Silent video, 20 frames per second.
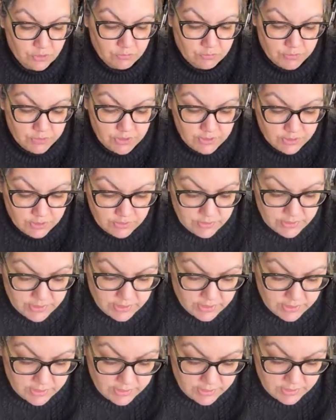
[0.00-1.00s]
We're going to go
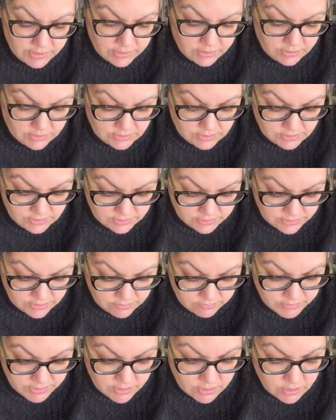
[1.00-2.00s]
ahead, and this is going
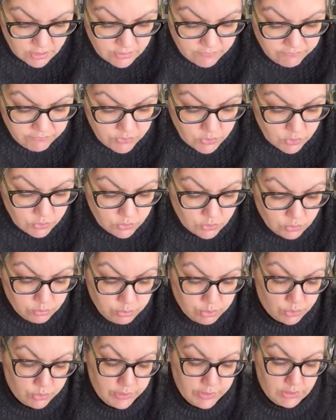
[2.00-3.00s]
to be our focal
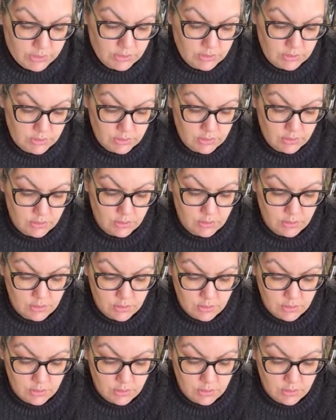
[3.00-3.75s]
point.